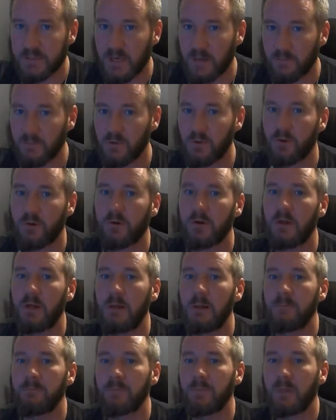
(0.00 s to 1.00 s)
temperature
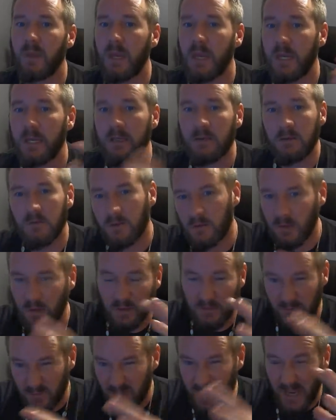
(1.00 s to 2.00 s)
and
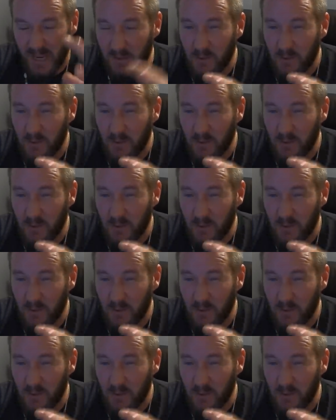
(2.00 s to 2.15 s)
the